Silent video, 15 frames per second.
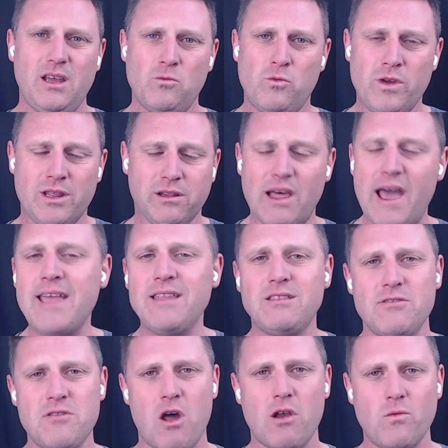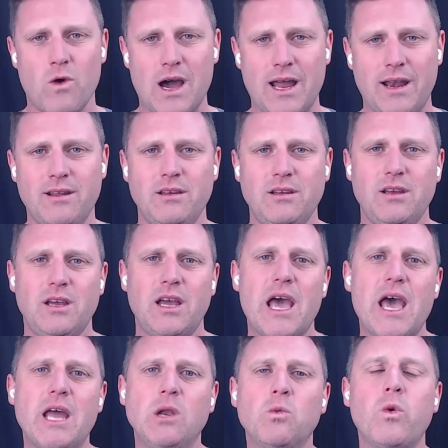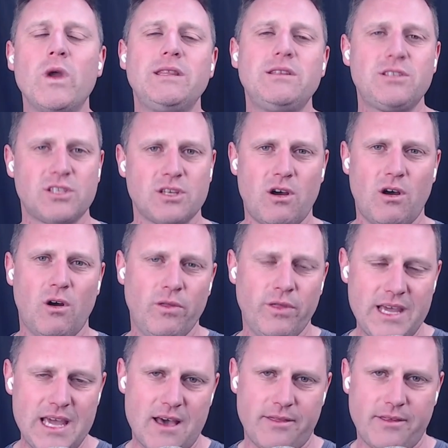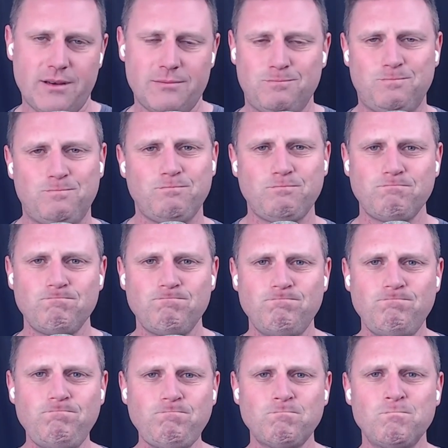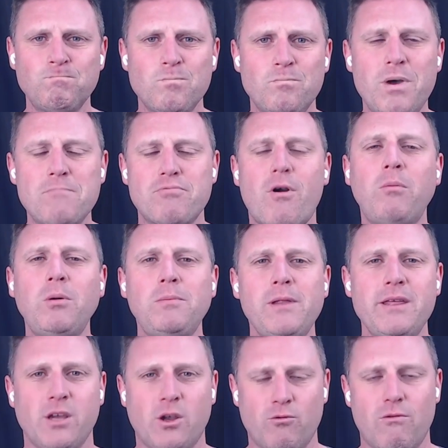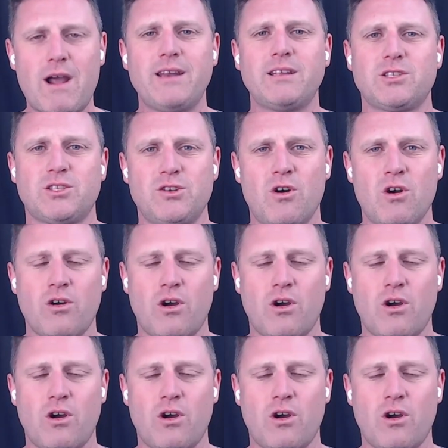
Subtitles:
with Langdon on one and Windsor on the other. But probably the greatest knock